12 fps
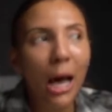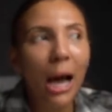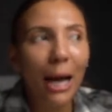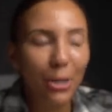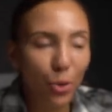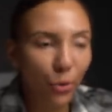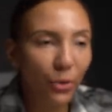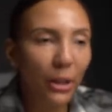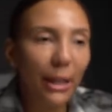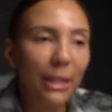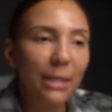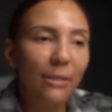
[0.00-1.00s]
I do feel
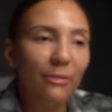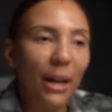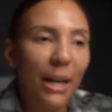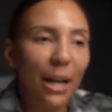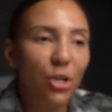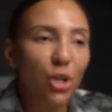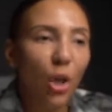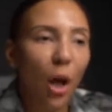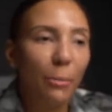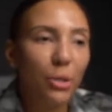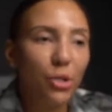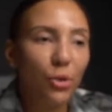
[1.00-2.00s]
like it's a financial
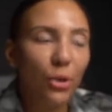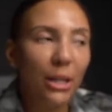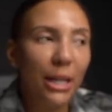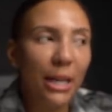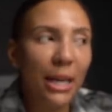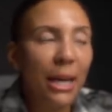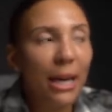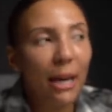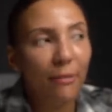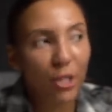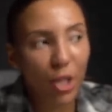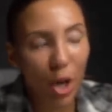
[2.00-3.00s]
opportunity.
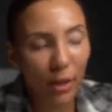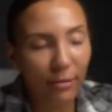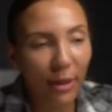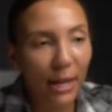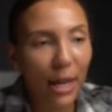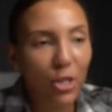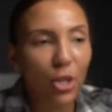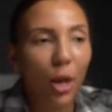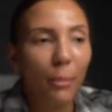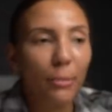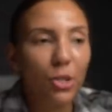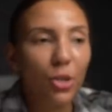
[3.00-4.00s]
If it's not a financial
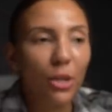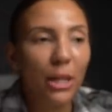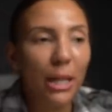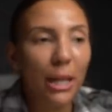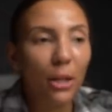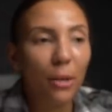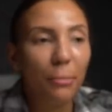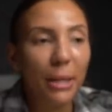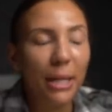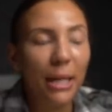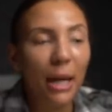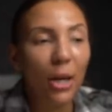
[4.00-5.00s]
opportunity, it could
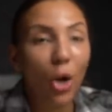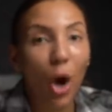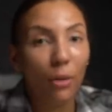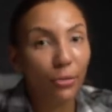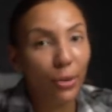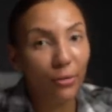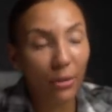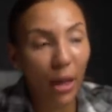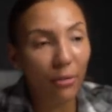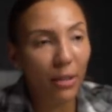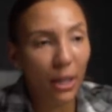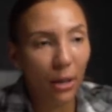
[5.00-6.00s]
be an offer of
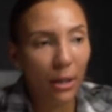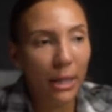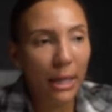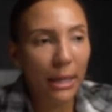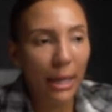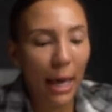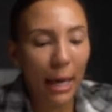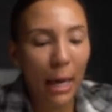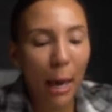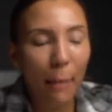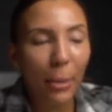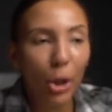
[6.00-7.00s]
love here,
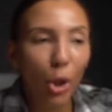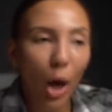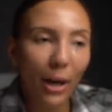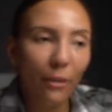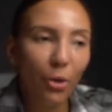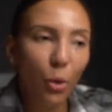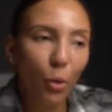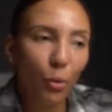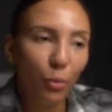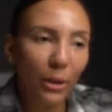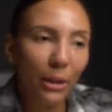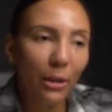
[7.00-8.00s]
okay? But a lot of you are
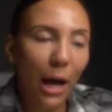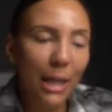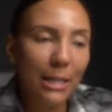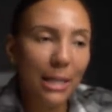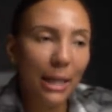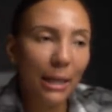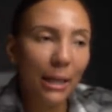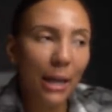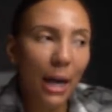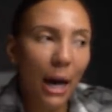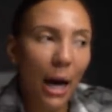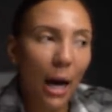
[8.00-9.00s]
realizing
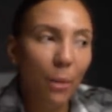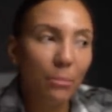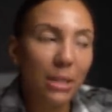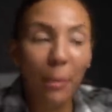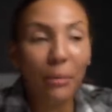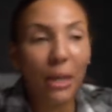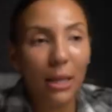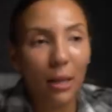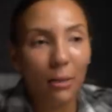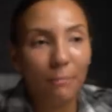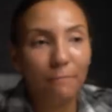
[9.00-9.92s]
something here.